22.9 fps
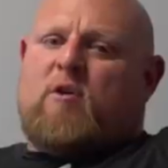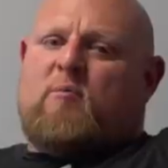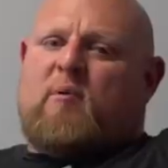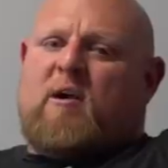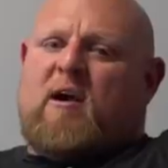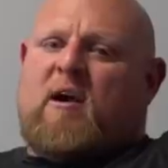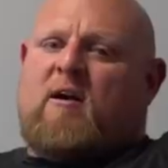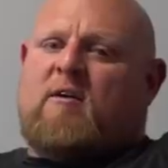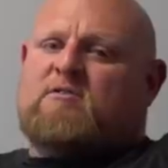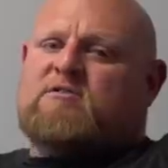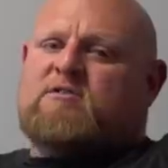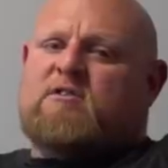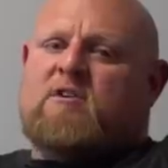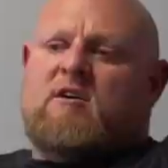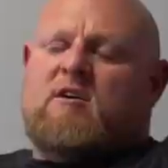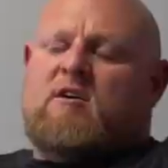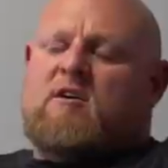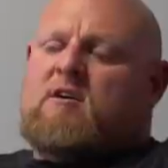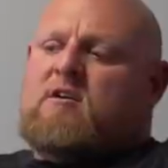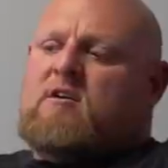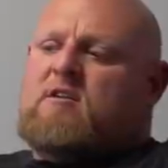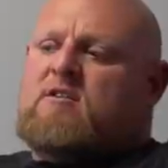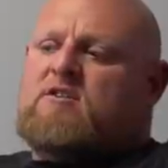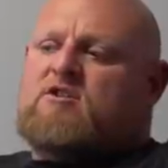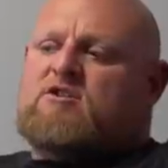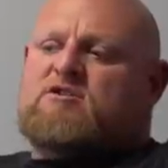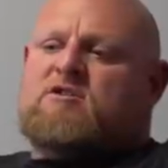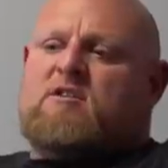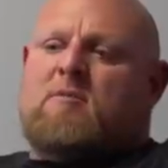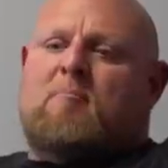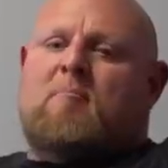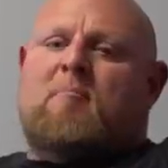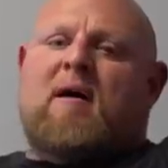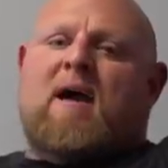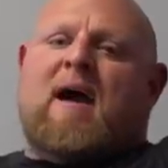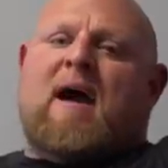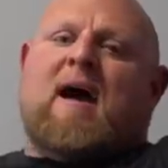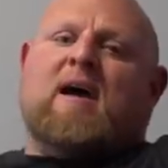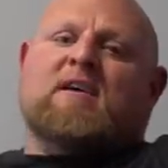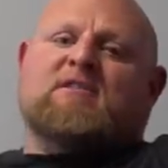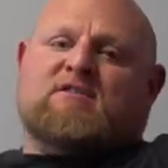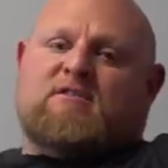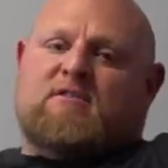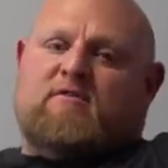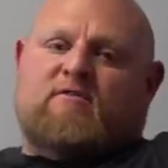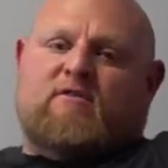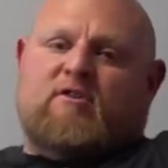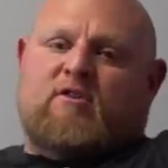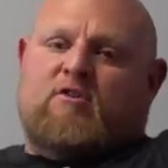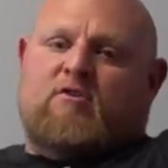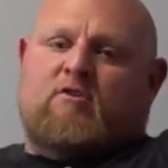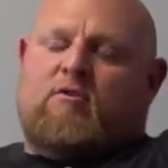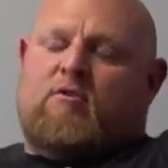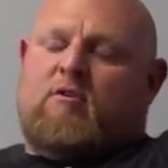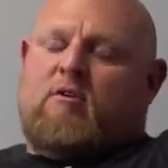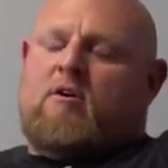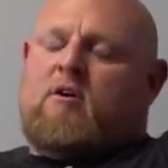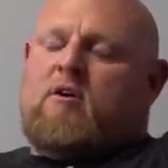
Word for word: pounds, just a massive dude.